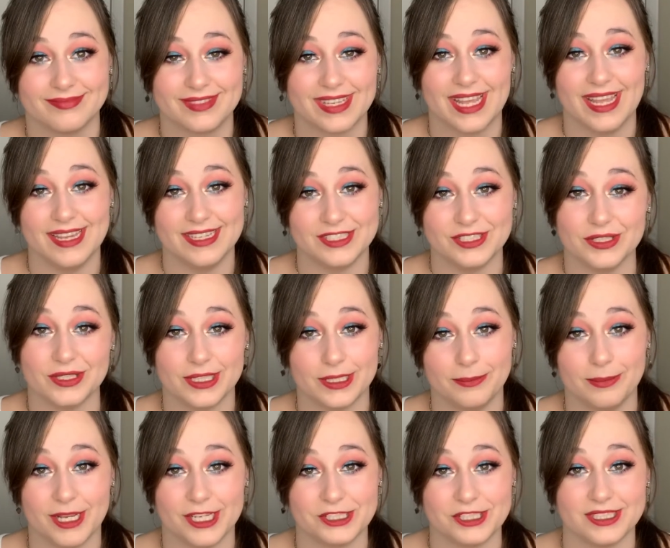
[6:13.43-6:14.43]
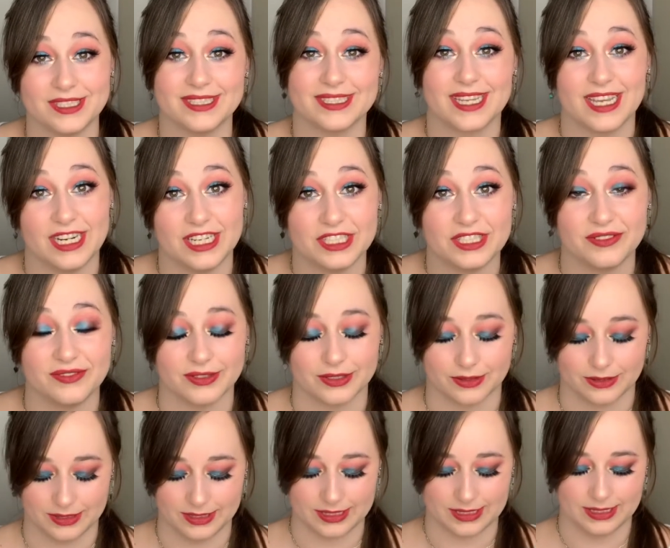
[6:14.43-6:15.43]
As you can imagine, it's kind of
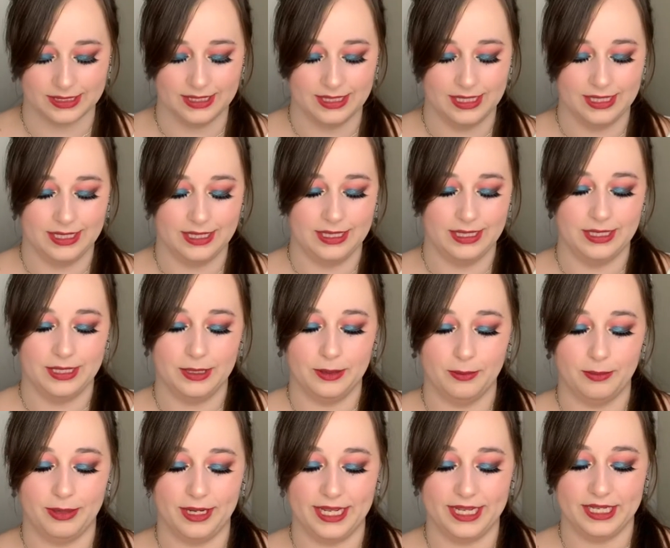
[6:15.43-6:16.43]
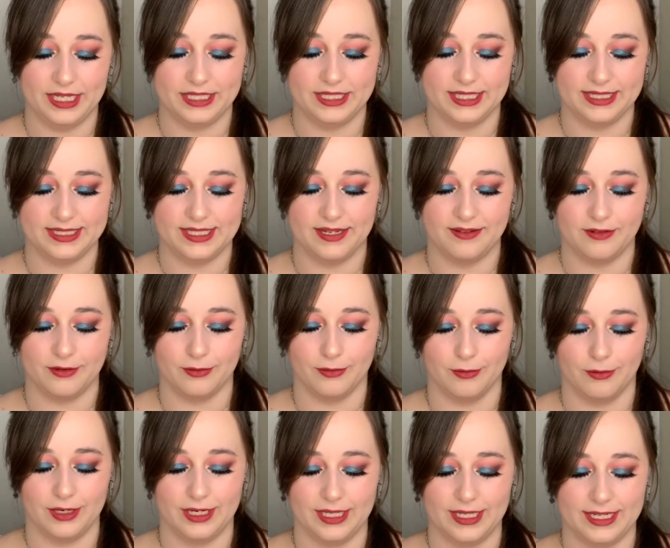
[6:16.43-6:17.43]
difficult. But it does have a
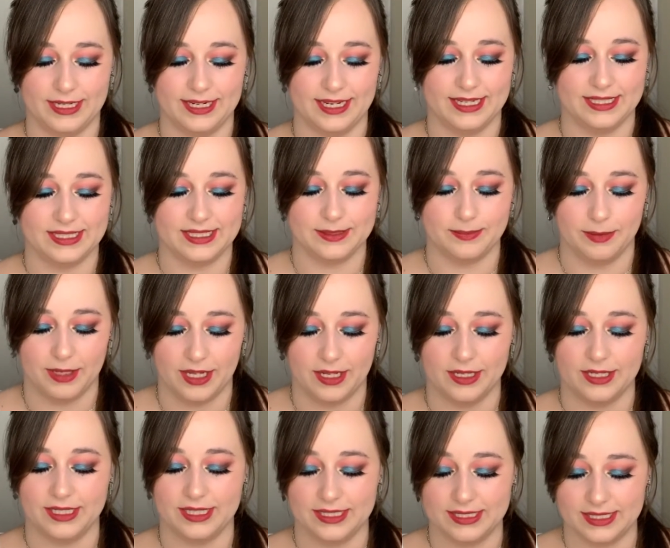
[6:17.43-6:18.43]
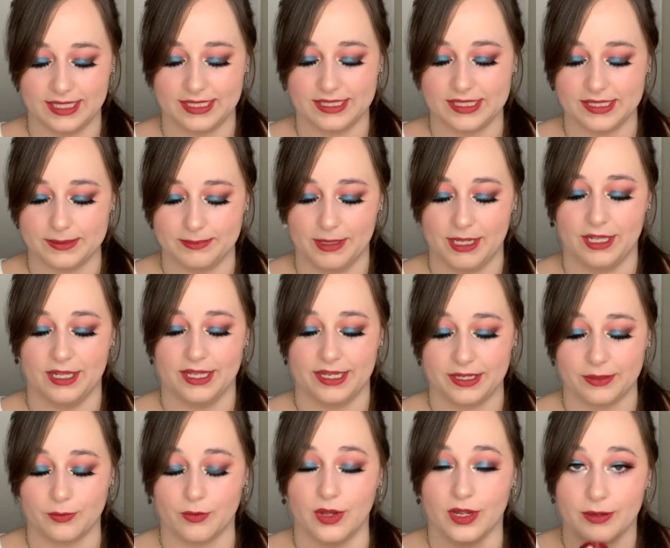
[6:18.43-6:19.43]
really nice smell, and it does smell like
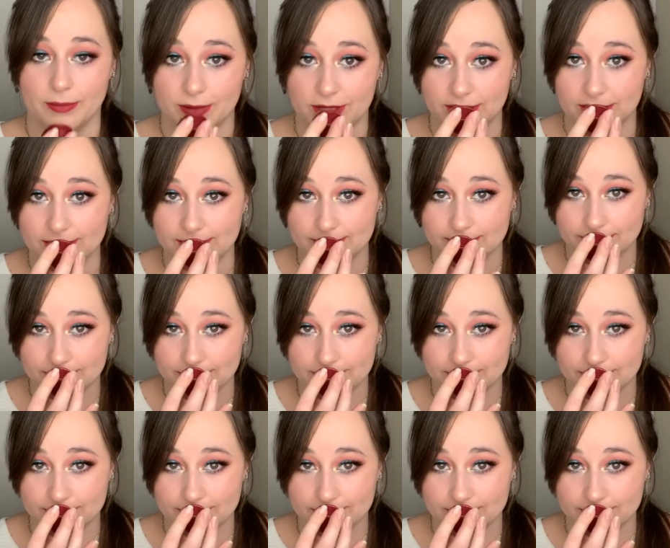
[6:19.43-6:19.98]
watermelon.